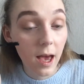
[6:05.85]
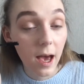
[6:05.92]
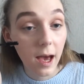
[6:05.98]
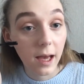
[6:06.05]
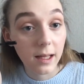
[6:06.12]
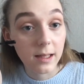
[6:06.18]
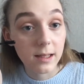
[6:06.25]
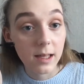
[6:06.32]

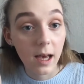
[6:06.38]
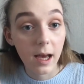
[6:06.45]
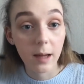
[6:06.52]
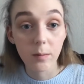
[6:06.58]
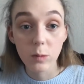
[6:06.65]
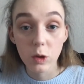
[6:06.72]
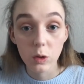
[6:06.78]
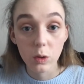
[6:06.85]
and
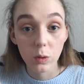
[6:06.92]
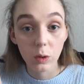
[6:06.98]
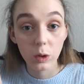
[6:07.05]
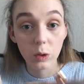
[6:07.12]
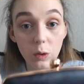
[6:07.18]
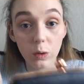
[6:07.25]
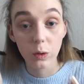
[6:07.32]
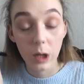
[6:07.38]
I'm just going
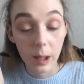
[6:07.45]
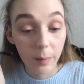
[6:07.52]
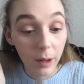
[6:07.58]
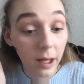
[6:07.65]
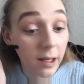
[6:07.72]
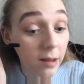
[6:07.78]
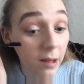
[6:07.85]
to apply